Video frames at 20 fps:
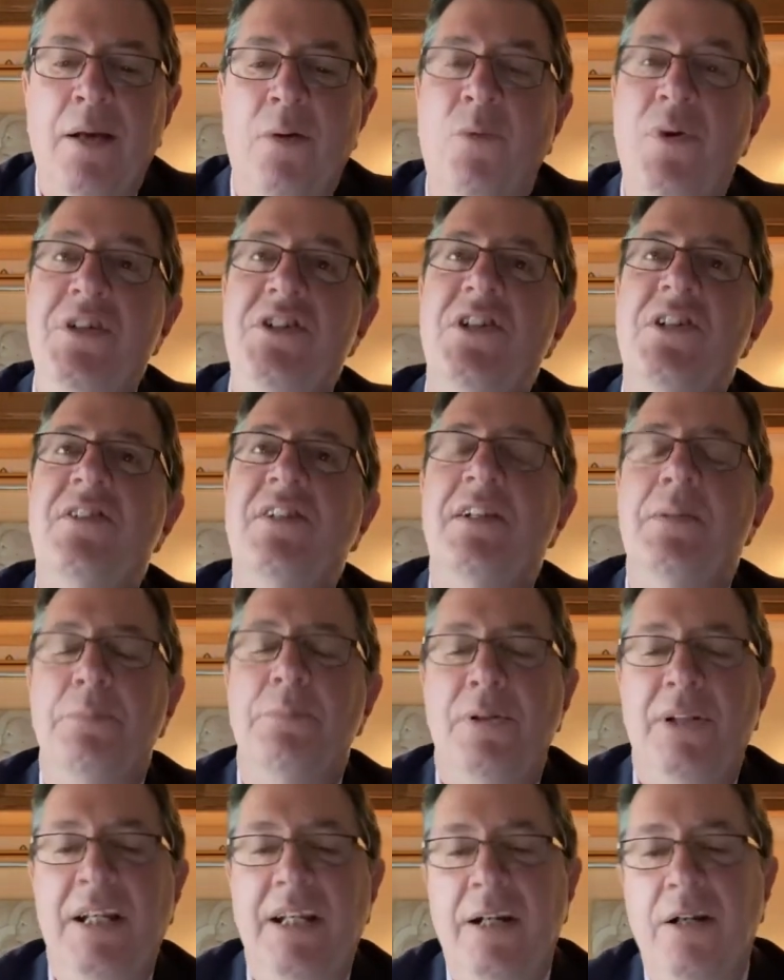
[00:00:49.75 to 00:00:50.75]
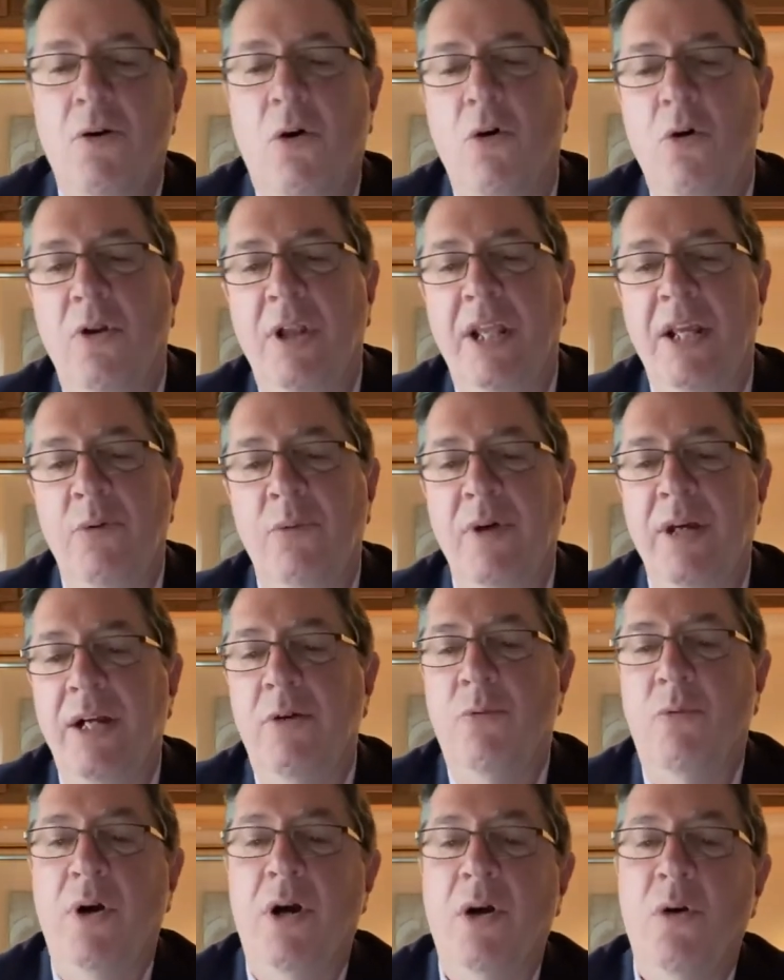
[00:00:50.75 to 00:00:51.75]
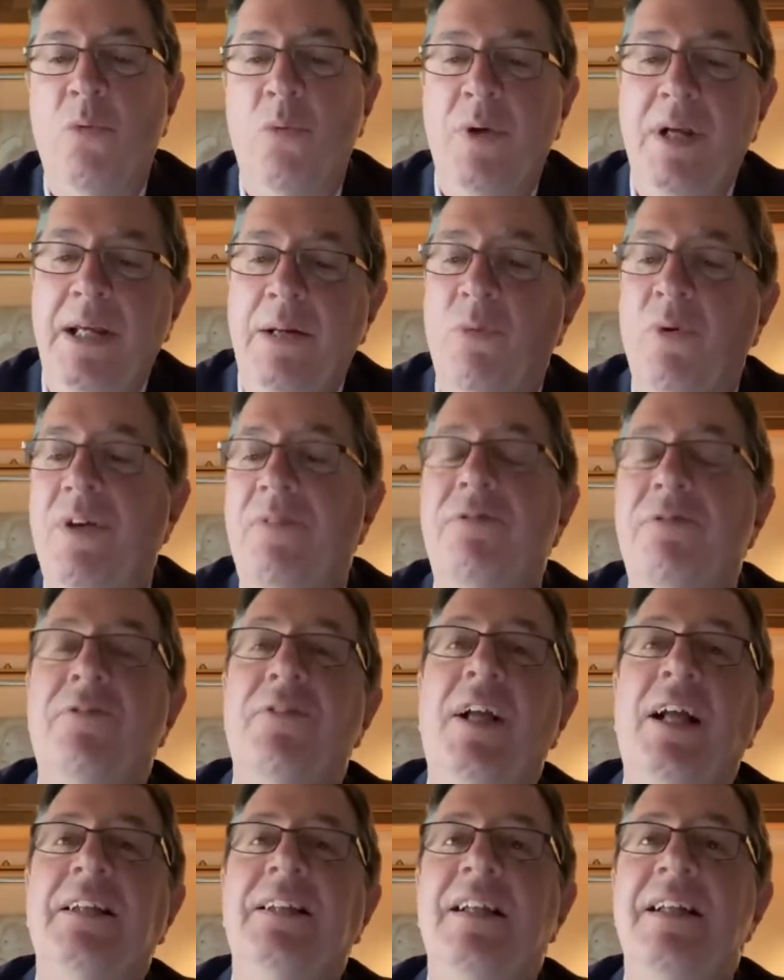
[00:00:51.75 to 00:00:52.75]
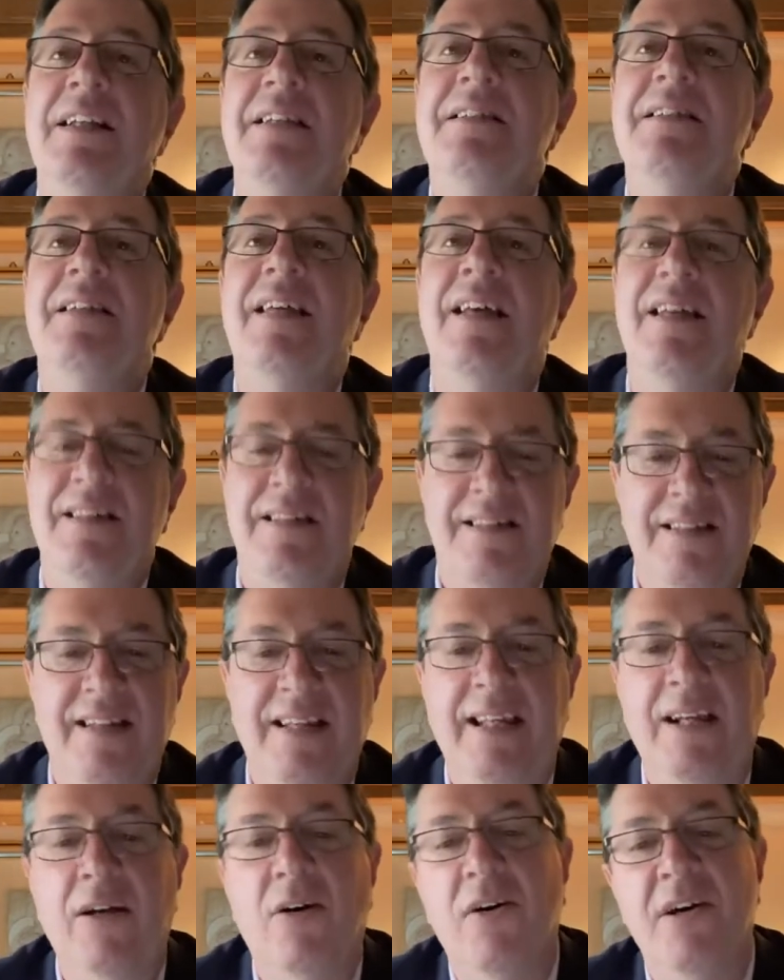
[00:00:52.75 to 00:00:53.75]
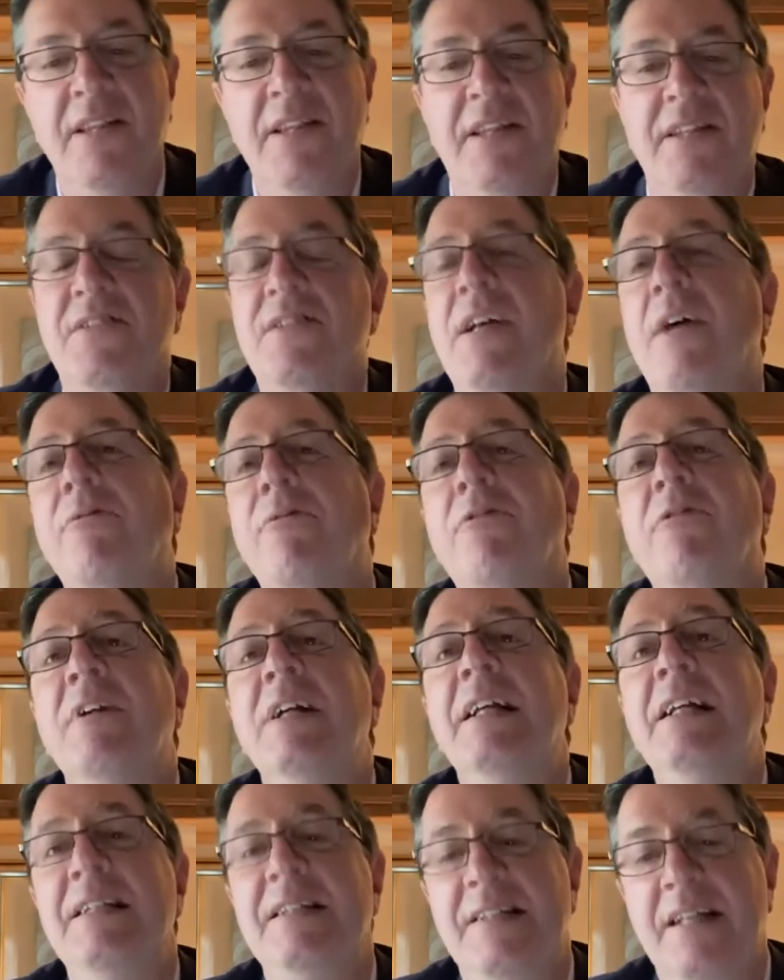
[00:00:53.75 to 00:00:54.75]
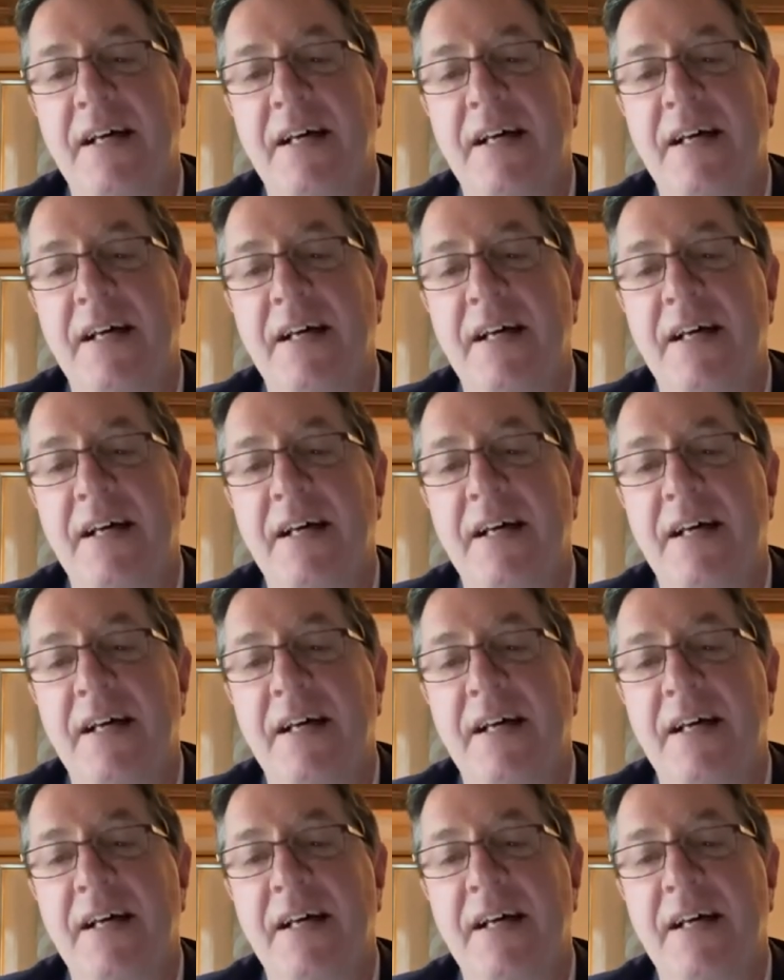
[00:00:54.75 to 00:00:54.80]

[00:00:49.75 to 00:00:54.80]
We just completed Holy Week, where we reflected intensely on the suffering,